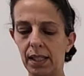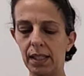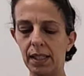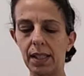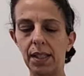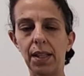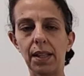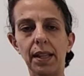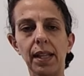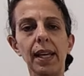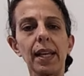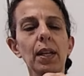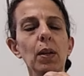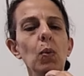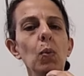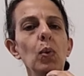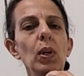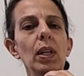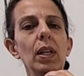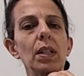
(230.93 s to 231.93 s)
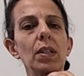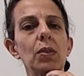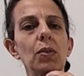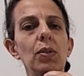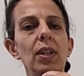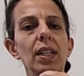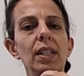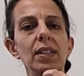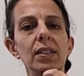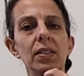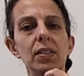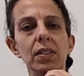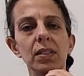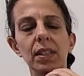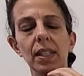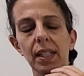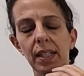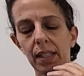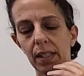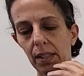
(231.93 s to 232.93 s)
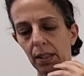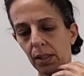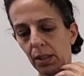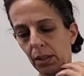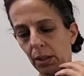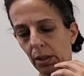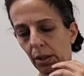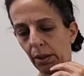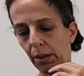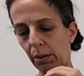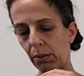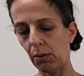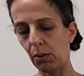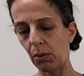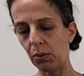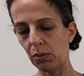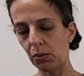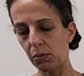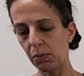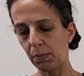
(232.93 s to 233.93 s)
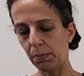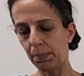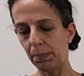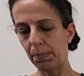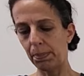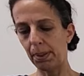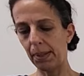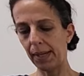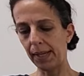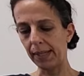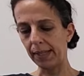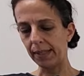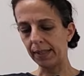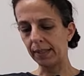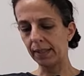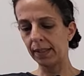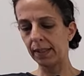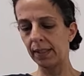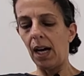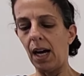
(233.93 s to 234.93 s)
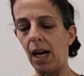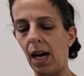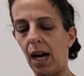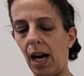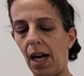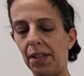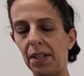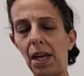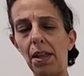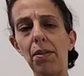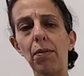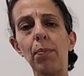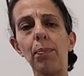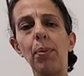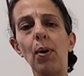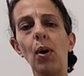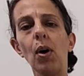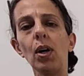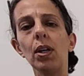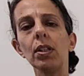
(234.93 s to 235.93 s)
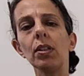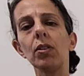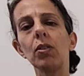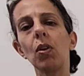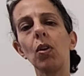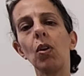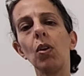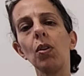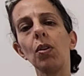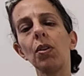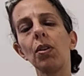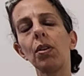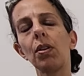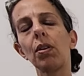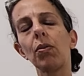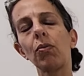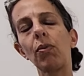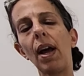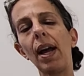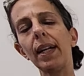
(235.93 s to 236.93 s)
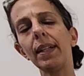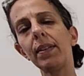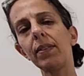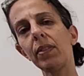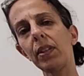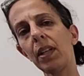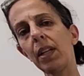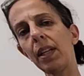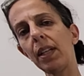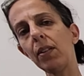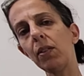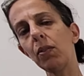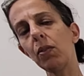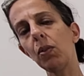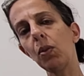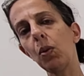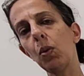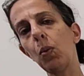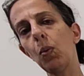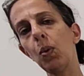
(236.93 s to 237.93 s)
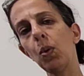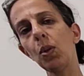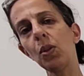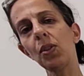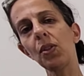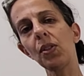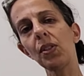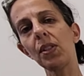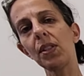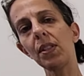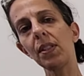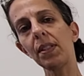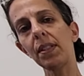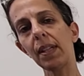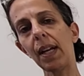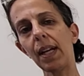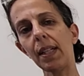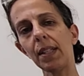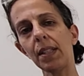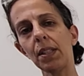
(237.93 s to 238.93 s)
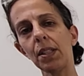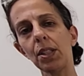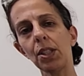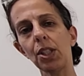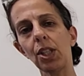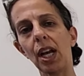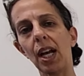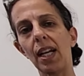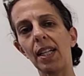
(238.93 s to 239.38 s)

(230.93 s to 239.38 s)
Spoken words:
They will address the throat pain. Another point on the right side was San Cha